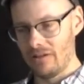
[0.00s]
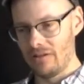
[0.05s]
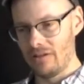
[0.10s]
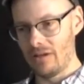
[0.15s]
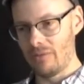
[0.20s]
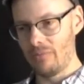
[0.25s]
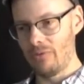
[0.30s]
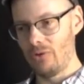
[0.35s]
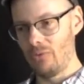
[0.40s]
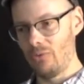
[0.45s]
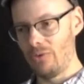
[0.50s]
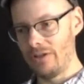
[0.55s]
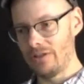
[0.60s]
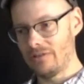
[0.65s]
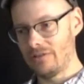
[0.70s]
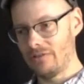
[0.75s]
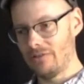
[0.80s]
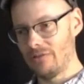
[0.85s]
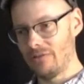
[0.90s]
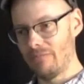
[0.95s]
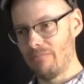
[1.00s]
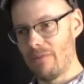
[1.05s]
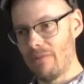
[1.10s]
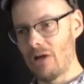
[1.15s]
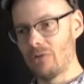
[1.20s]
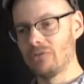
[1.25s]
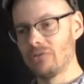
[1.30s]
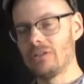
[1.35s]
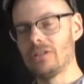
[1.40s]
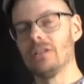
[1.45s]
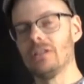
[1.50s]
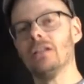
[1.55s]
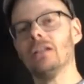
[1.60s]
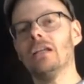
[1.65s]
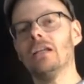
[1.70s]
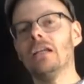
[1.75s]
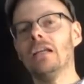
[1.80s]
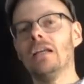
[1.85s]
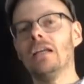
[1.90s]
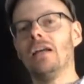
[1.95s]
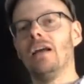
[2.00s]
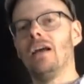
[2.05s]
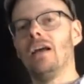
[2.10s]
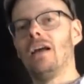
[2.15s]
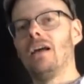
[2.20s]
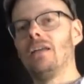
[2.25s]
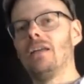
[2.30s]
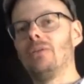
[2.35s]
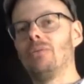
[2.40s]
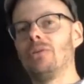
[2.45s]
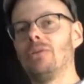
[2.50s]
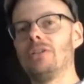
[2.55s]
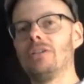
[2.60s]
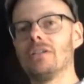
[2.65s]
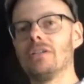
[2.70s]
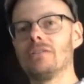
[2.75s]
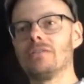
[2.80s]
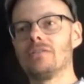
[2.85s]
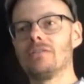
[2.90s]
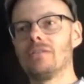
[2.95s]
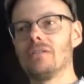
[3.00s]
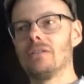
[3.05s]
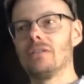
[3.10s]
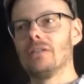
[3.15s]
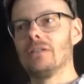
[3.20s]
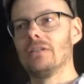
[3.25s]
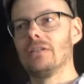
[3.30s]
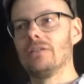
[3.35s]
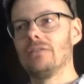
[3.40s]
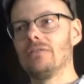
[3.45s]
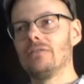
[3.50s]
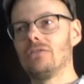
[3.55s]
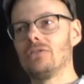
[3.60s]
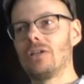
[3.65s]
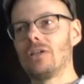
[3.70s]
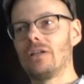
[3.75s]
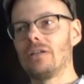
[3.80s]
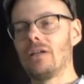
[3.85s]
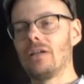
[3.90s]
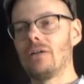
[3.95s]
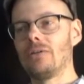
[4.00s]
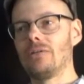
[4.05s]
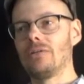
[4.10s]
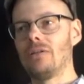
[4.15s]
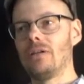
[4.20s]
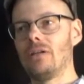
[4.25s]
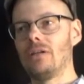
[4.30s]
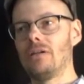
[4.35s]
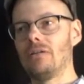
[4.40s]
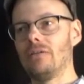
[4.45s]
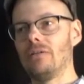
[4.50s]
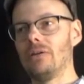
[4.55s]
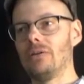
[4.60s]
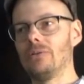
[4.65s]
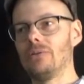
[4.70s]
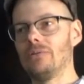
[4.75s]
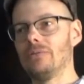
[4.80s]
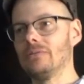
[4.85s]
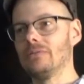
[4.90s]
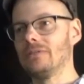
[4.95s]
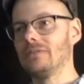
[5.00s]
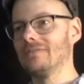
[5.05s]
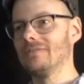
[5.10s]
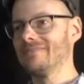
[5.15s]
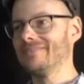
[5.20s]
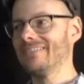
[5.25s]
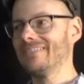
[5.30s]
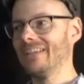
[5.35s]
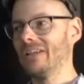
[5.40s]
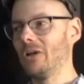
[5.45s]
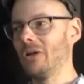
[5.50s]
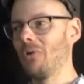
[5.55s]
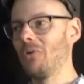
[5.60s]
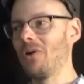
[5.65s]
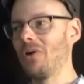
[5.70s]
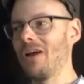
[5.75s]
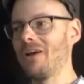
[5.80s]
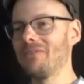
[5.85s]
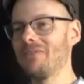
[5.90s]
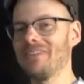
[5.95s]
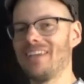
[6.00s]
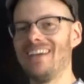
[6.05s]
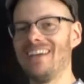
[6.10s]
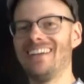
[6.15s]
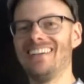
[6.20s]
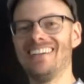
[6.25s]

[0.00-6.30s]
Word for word: Dami went to a mountain and we just uh, checked out there and go go around